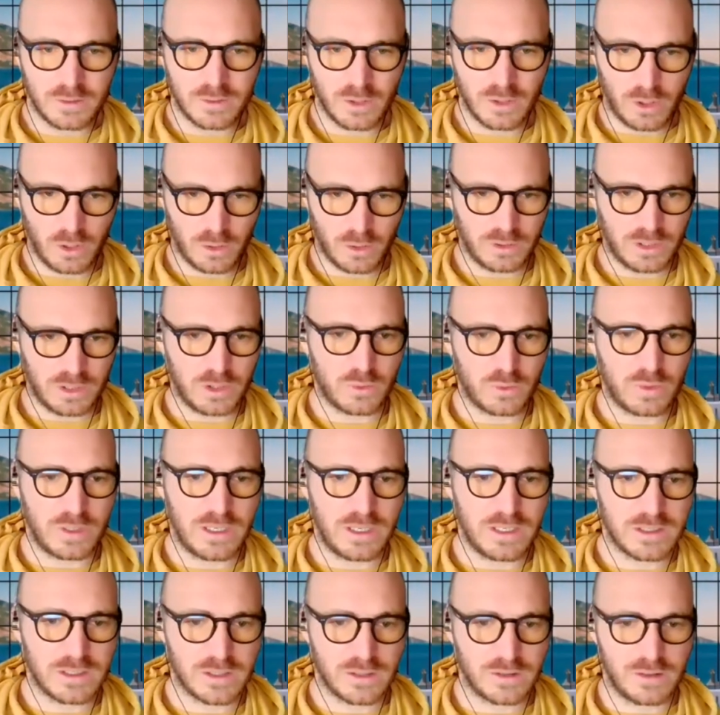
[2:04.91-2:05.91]
It only
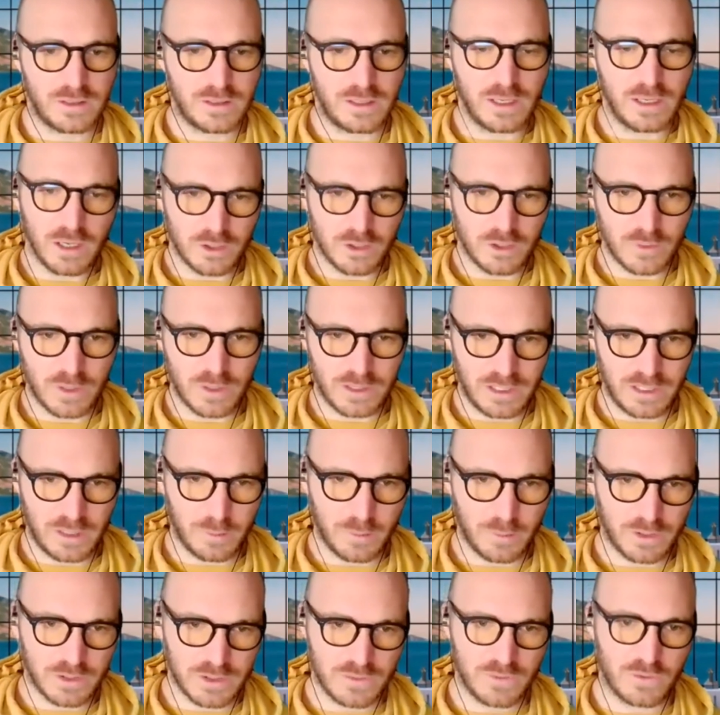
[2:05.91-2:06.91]
reads the unread
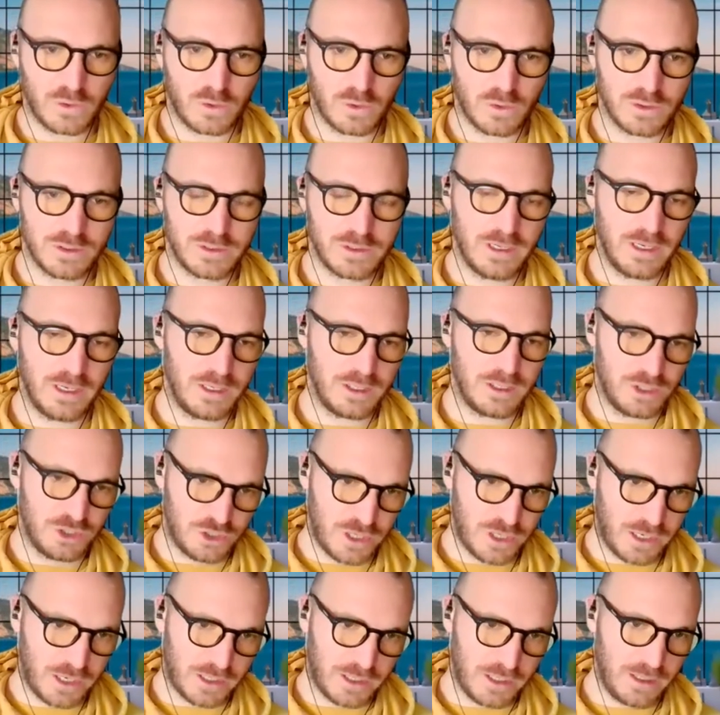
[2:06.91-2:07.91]
emails, of course, and it's
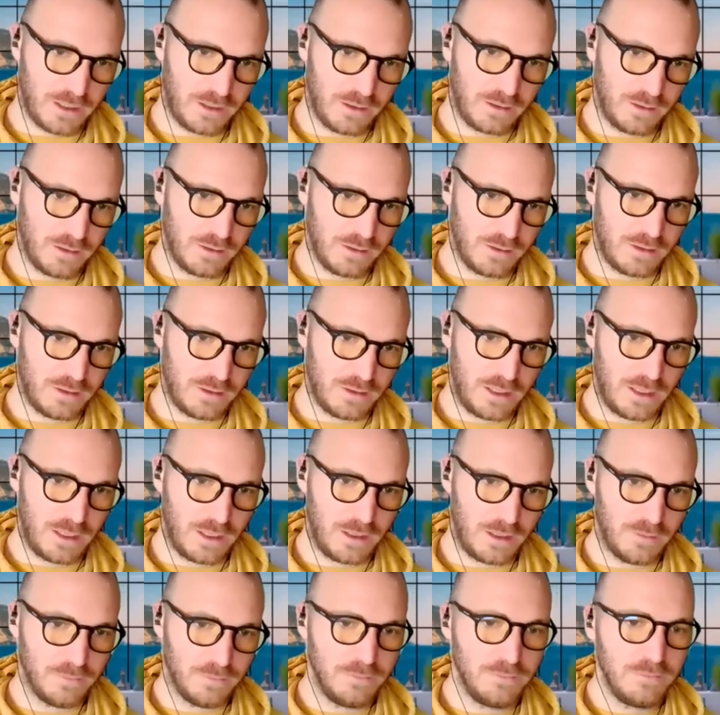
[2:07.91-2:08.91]
checking
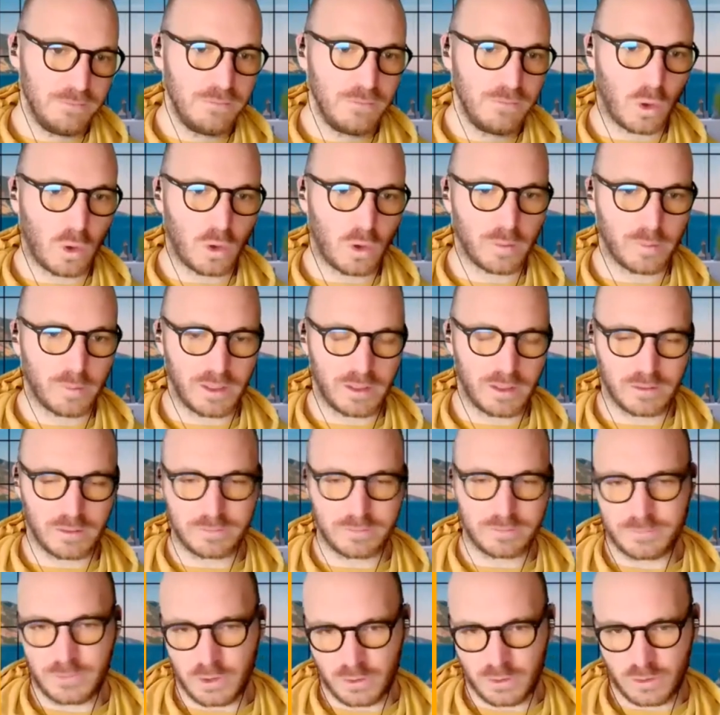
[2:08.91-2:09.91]
the all
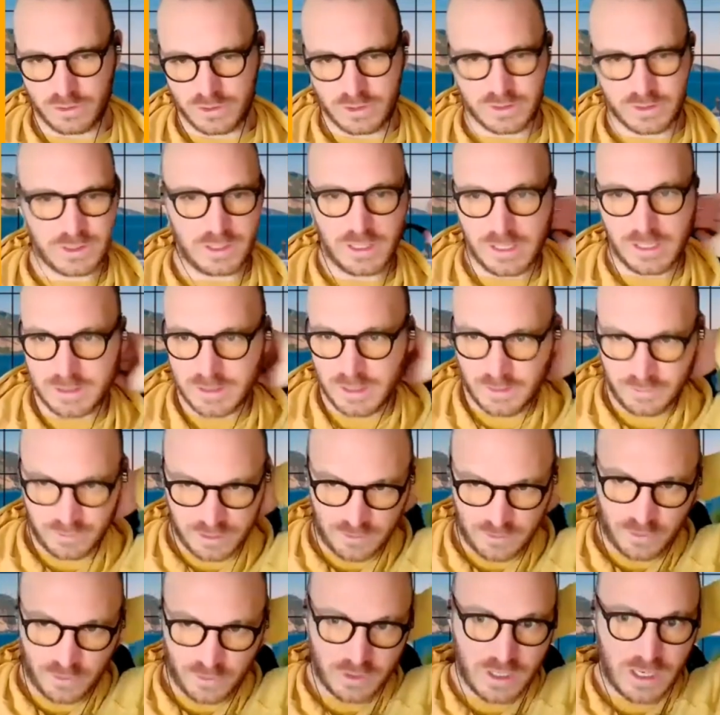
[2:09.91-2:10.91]
mail. You can also select
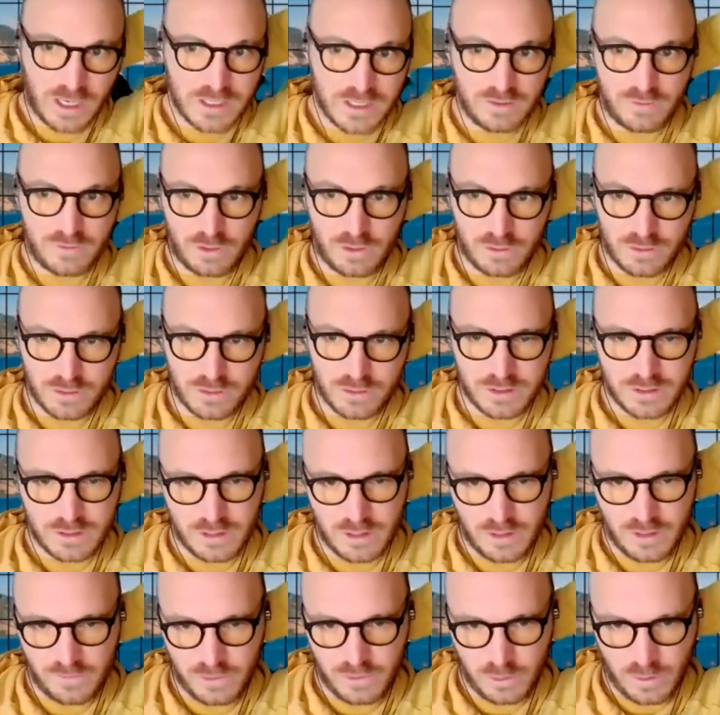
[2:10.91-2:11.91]
different kinds of folders
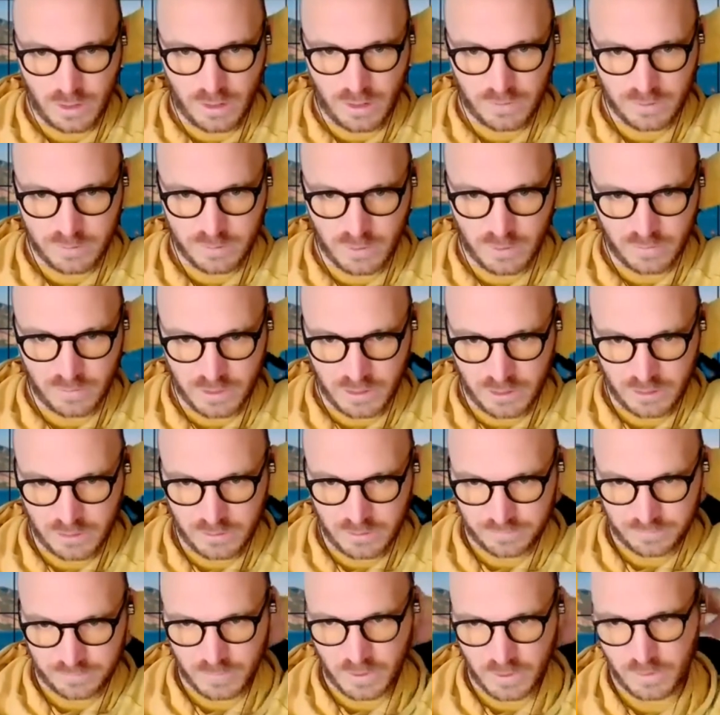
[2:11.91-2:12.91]
if you have them over
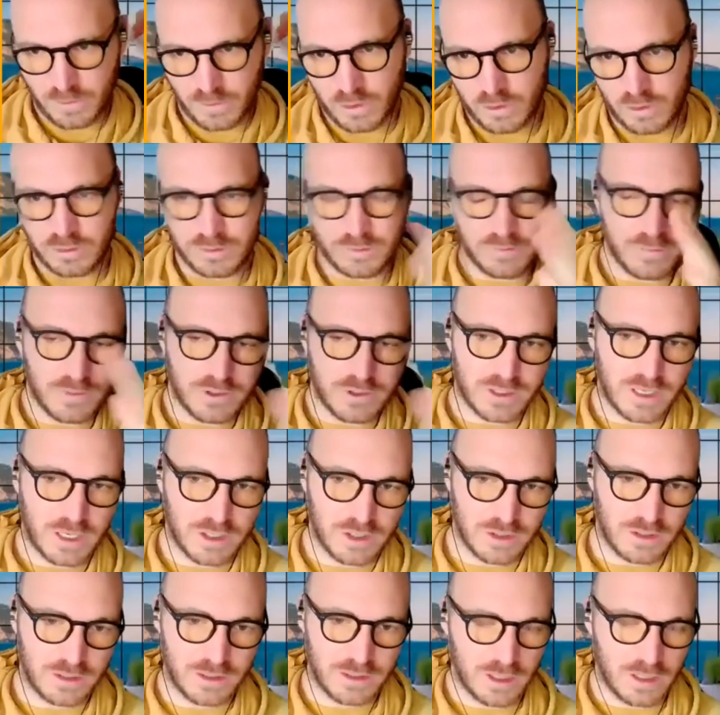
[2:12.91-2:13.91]
here, if you're
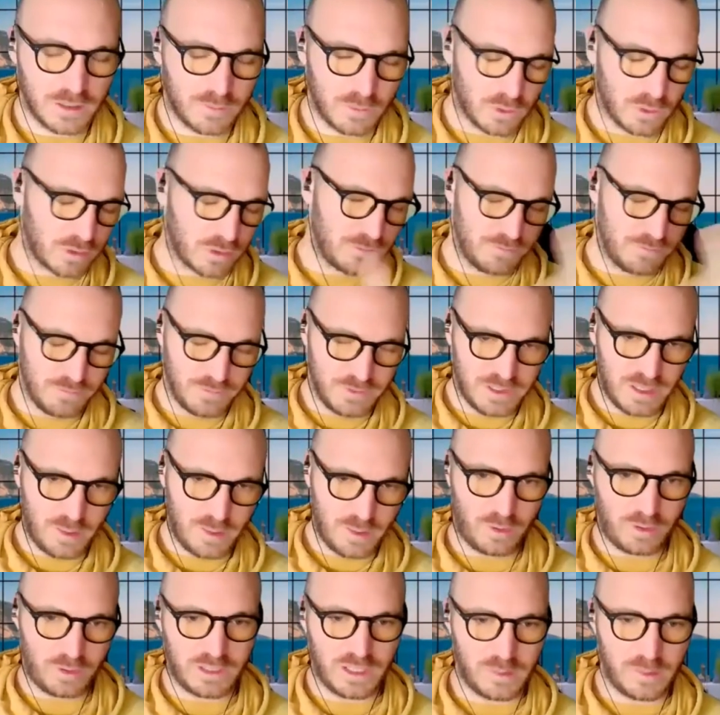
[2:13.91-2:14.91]
scheduling them or
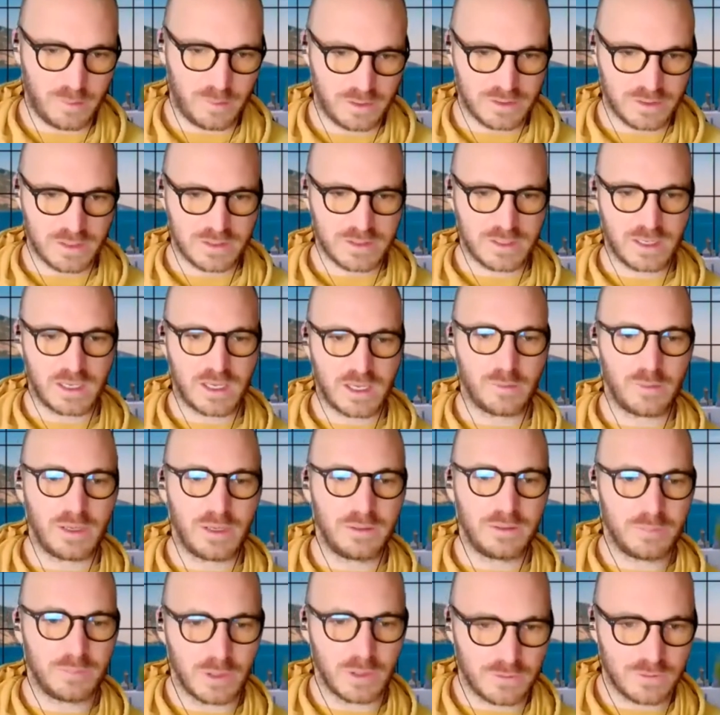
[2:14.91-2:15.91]
separating the emails as they come
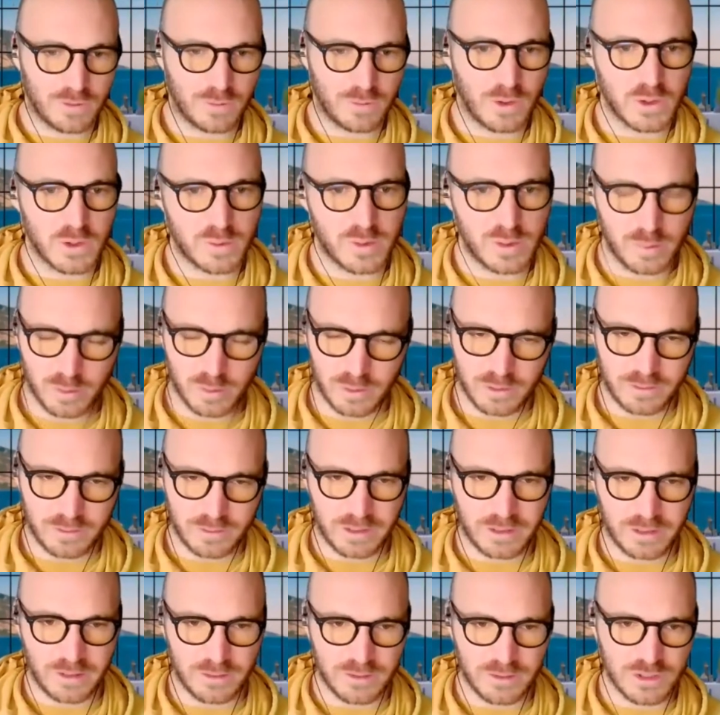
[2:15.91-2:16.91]
in. But for most people,
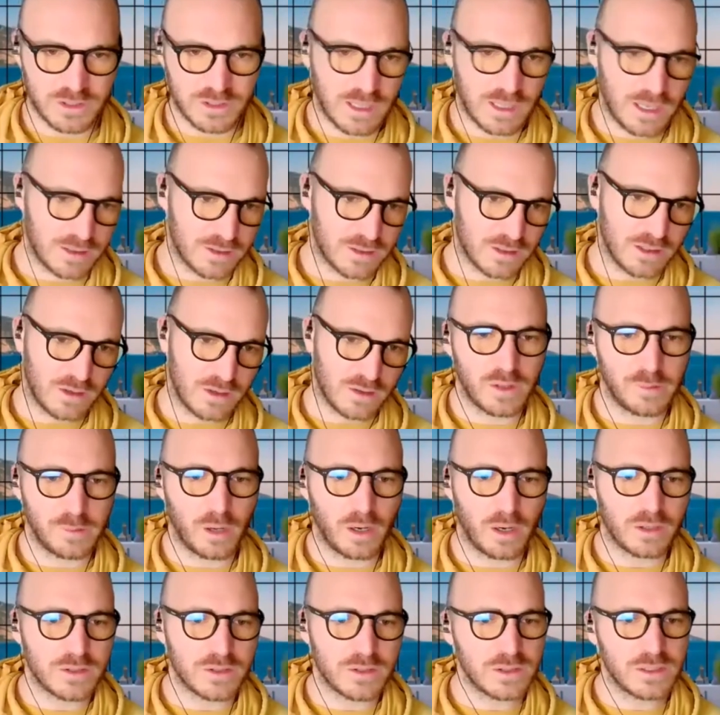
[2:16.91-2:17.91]
I know it just lands in their
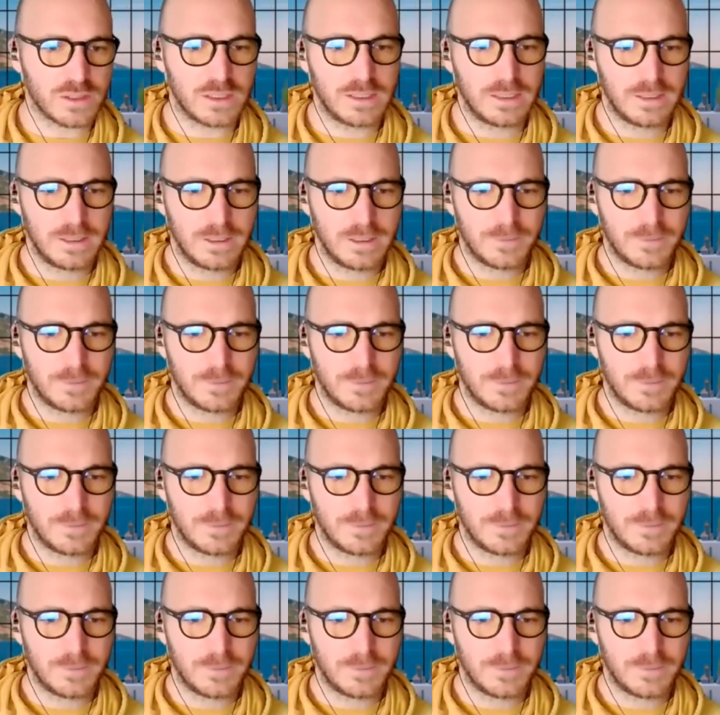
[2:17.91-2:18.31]
inbox.